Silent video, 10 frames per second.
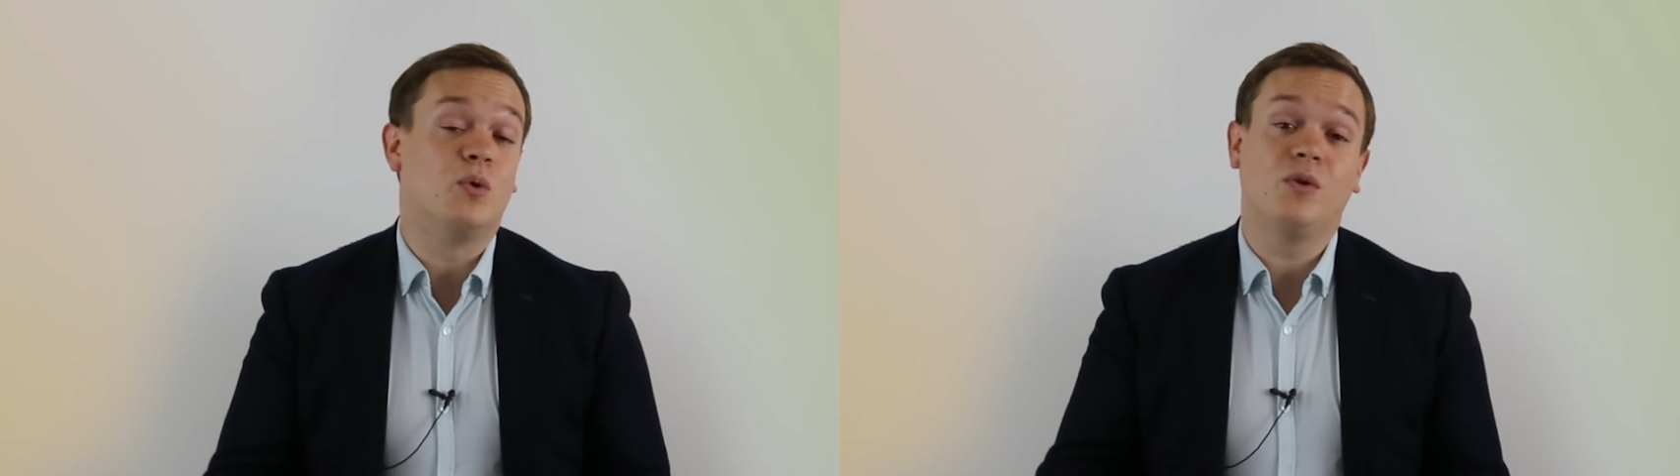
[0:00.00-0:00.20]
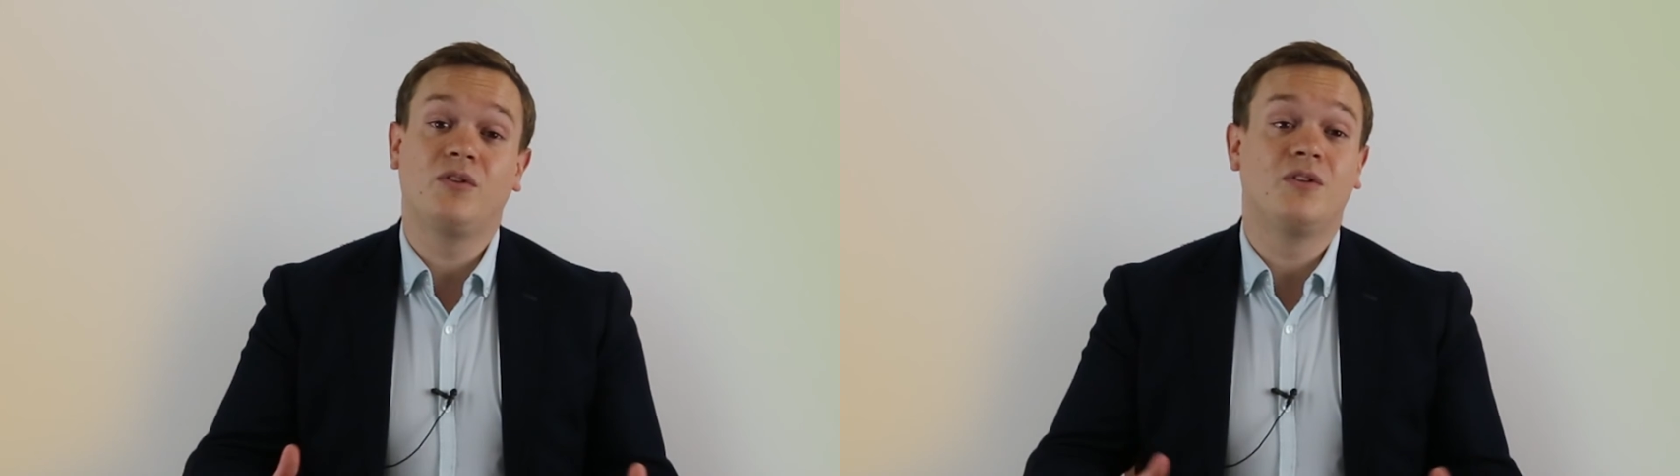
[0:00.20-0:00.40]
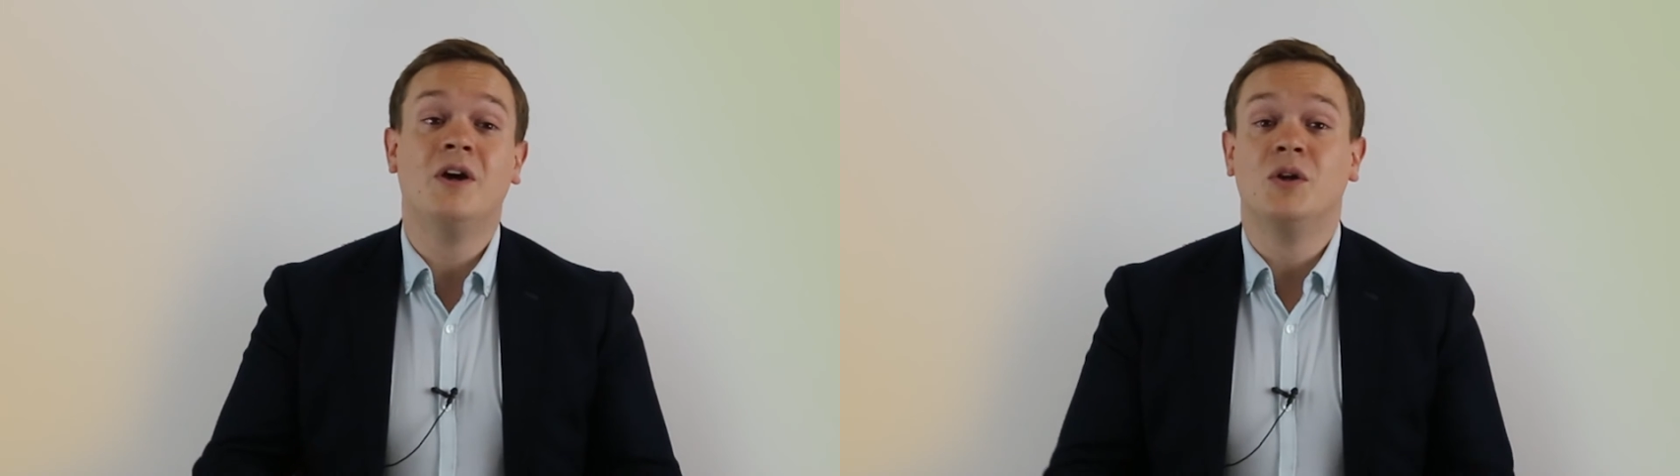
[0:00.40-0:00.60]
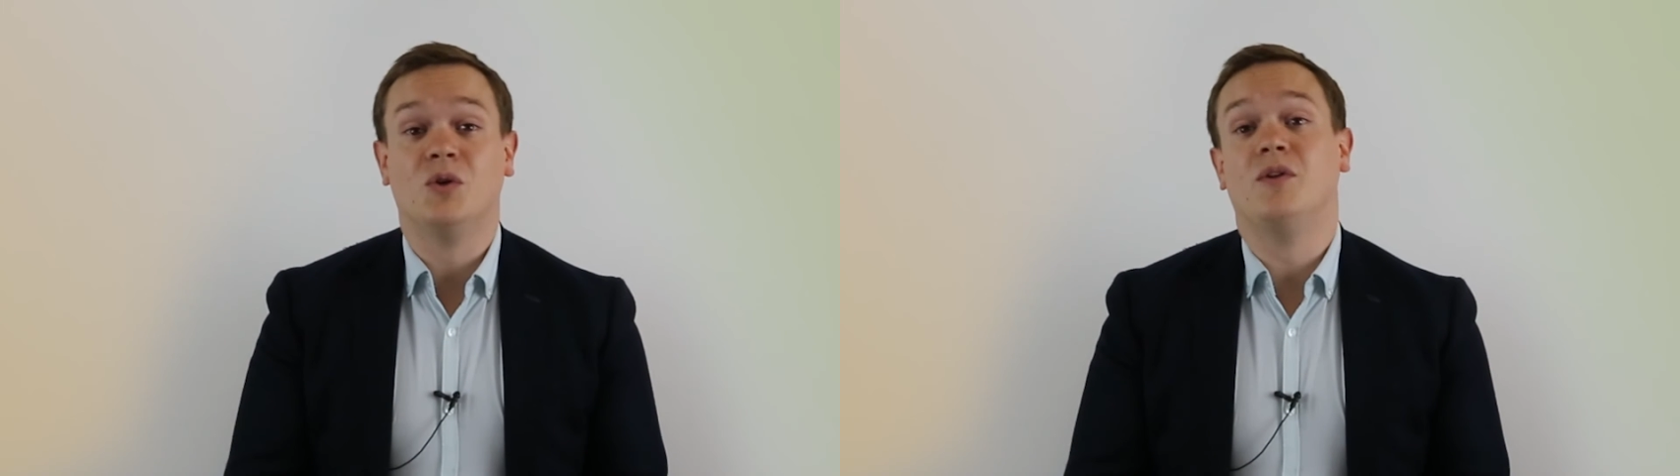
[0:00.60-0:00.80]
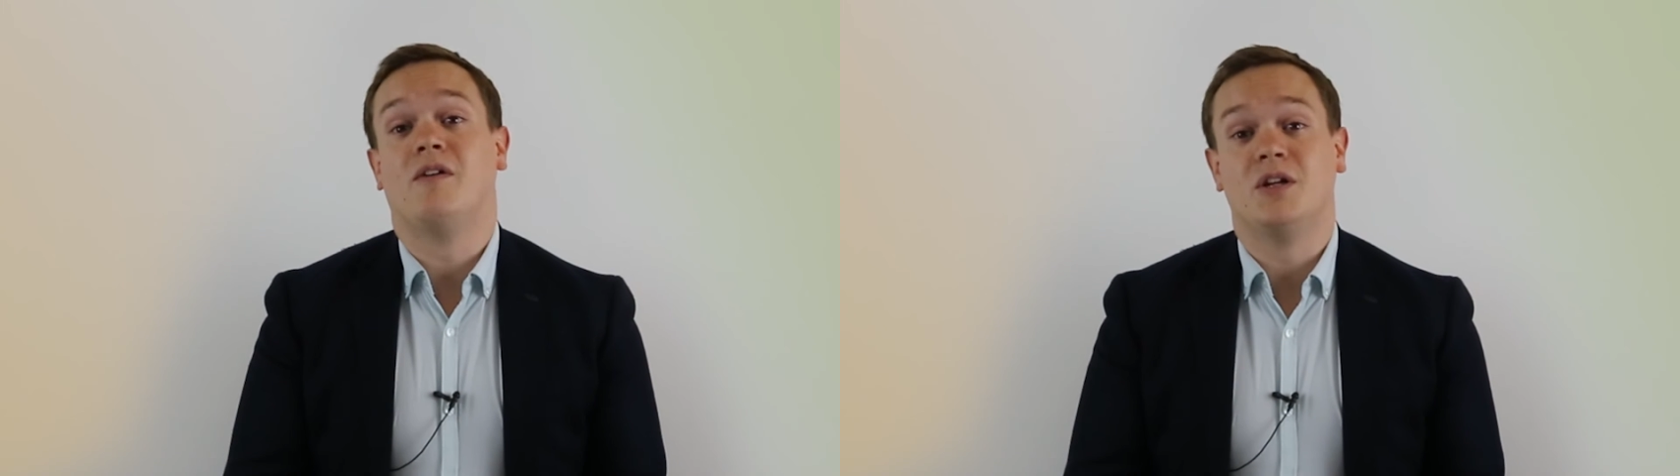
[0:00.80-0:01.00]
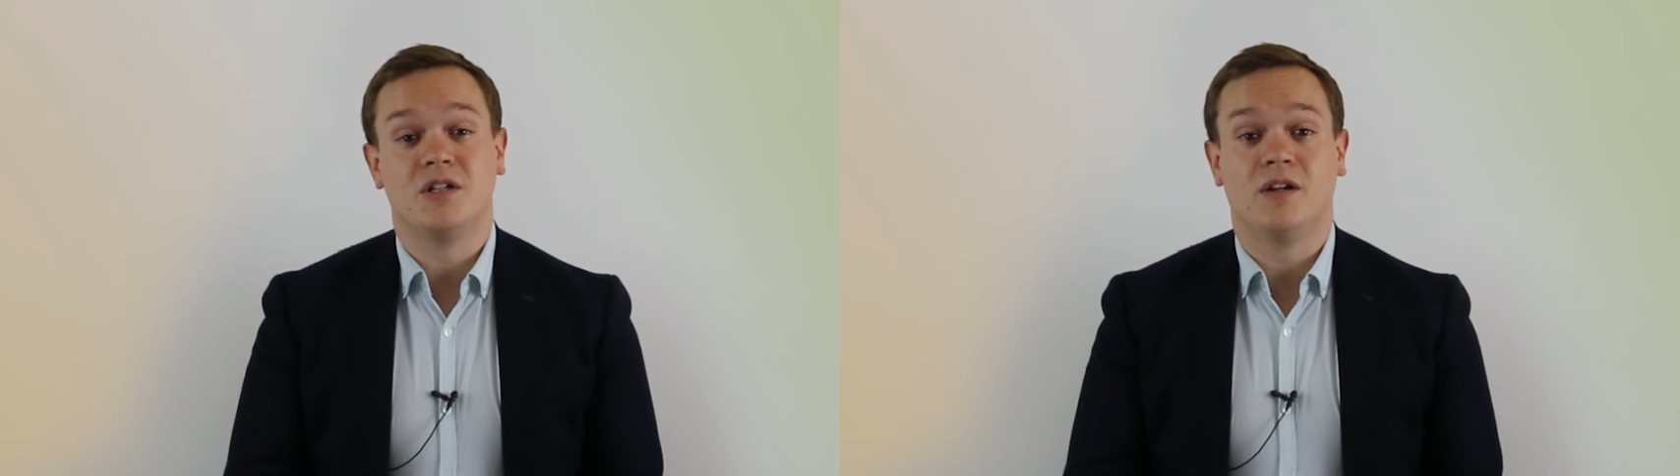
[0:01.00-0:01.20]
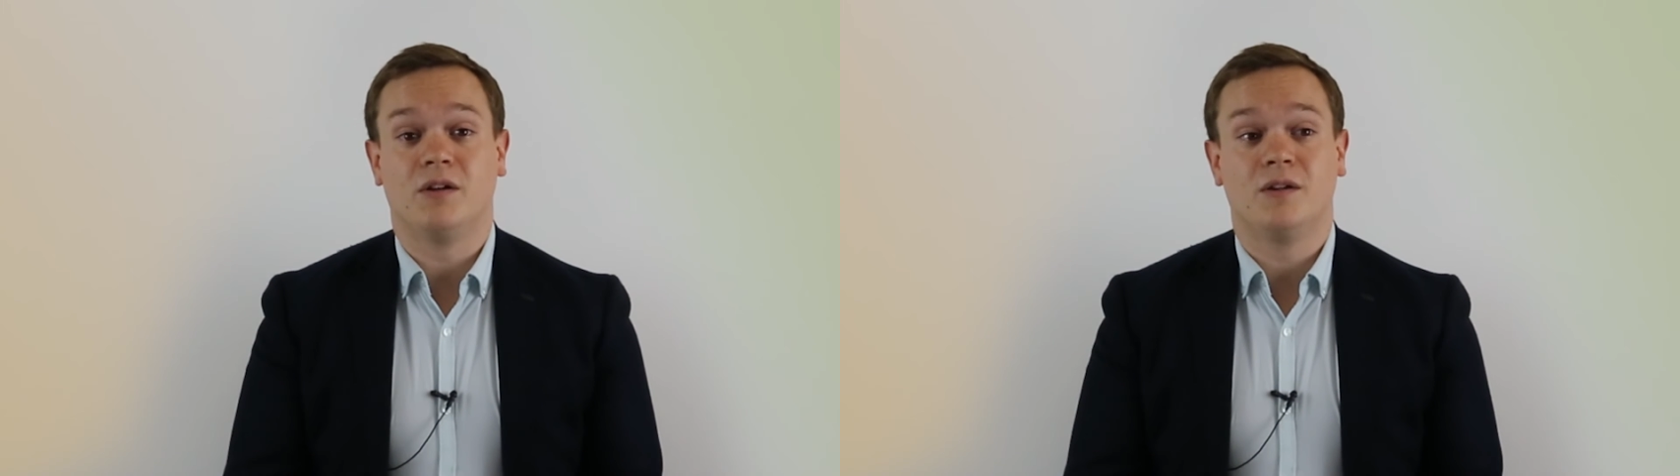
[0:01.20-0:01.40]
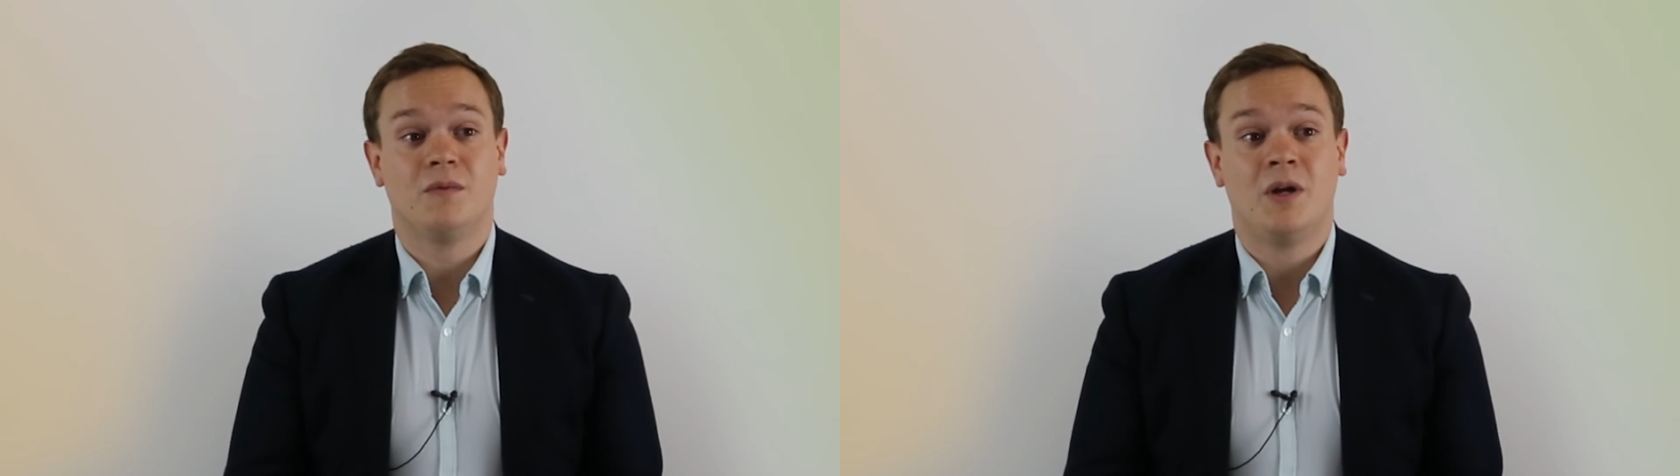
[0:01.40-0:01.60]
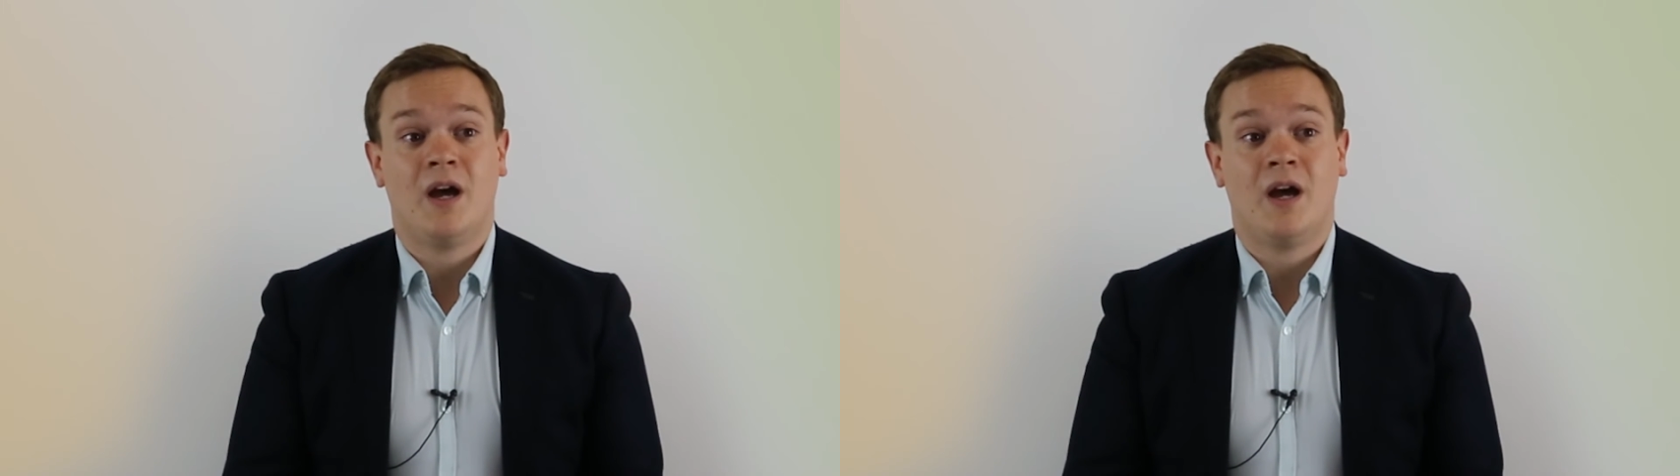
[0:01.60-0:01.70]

books doing their engineering.